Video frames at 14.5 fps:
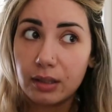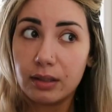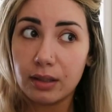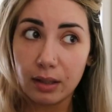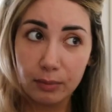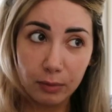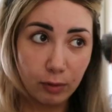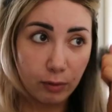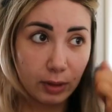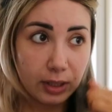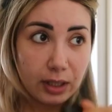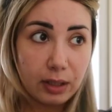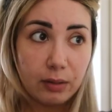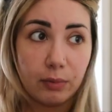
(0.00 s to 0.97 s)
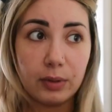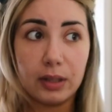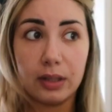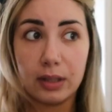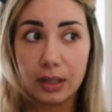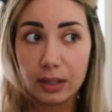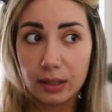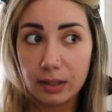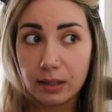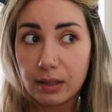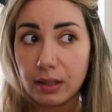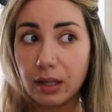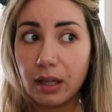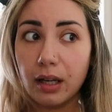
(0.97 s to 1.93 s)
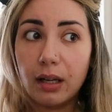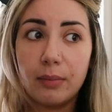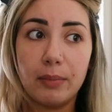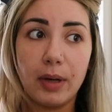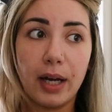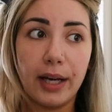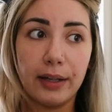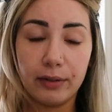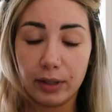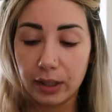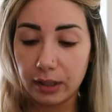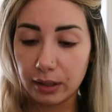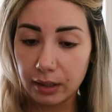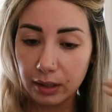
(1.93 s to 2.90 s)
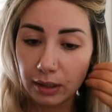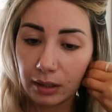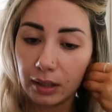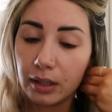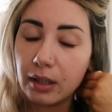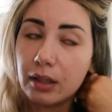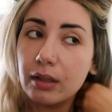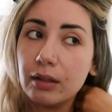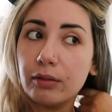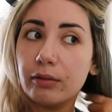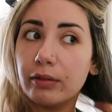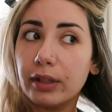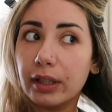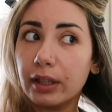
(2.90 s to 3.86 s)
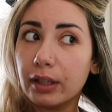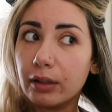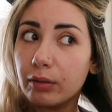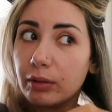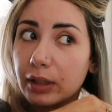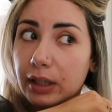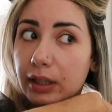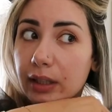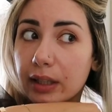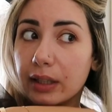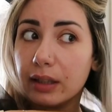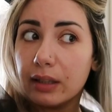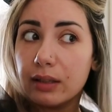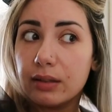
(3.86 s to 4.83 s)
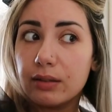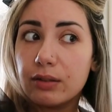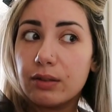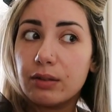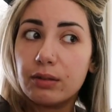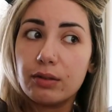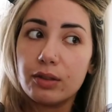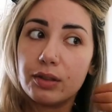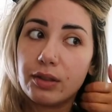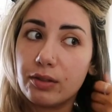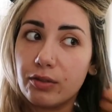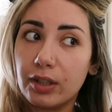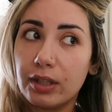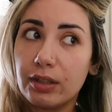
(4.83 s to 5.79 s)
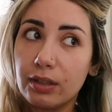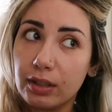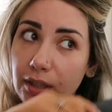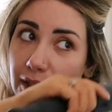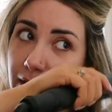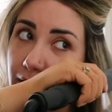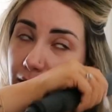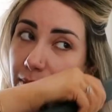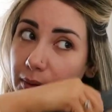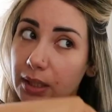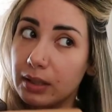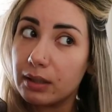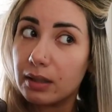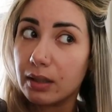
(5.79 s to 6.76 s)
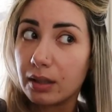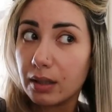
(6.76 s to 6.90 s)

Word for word: So I'm going it with this um, iron really quickly just to just straighten it a little bit.